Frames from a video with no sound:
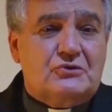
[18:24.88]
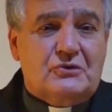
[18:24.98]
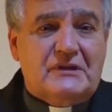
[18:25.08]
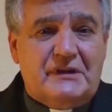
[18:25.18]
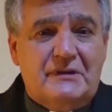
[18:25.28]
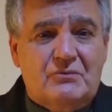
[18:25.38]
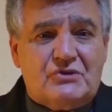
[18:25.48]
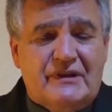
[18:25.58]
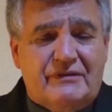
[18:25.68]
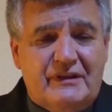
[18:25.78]
we have
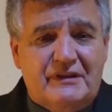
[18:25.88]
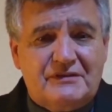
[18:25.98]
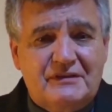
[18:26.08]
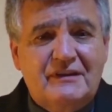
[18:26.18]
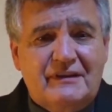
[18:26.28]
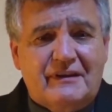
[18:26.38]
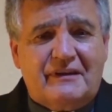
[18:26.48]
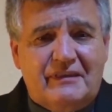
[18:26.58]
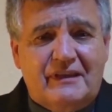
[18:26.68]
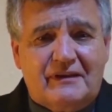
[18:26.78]
to do is to
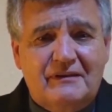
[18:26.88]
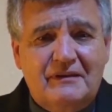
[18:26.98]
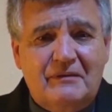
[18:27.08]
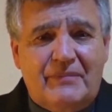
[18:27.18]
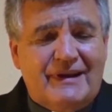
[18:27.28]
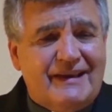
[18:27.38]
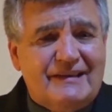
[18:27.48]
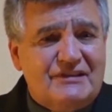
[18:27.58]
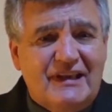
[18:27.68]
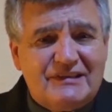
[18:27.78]
pray that it is
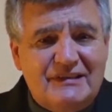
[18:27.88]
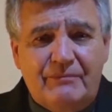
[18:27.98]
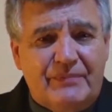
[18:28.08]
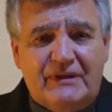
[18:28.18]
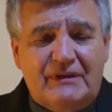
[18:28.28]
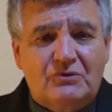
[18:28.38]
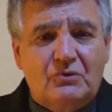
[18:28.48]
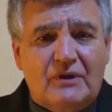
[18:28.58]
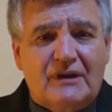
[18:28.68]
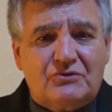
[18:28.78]
always and in
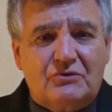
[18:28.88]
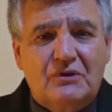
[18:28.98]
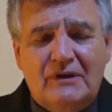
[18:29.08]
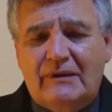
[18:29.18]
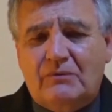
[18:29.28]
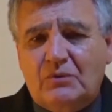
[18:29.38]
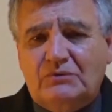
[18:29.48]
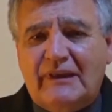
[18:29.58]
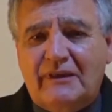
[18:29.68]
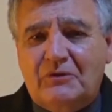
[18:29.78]
any case the
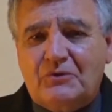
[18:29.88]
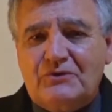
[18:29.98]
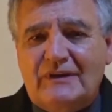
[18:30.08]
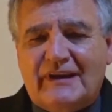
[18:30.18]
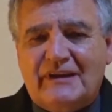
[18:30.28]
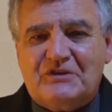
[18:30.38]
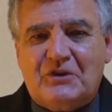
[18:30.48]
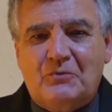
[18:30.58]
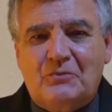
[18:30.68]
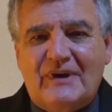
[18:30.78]
will of God that will
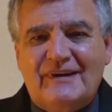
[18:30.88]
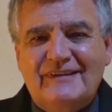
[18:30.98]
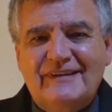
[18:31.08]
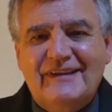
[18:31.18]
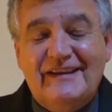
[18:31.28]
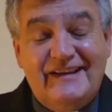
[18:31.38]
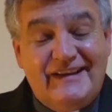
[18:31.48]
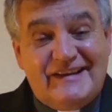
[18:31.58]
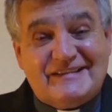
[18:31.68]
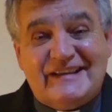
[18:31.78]
be fulfilled.
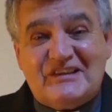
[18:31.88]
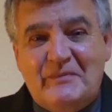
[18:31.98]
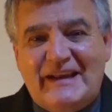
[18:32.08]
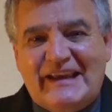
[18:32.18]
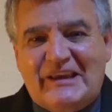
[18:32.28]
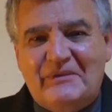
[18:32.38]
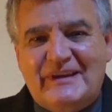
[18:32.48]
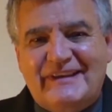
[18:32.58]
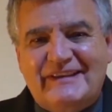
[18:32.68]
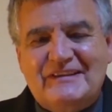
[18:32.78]
See you next week,
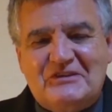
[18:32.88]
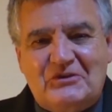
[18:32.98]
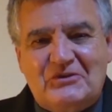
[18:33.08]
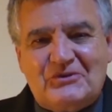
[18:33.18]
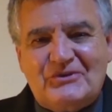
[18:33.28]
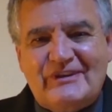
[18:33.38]
God willing.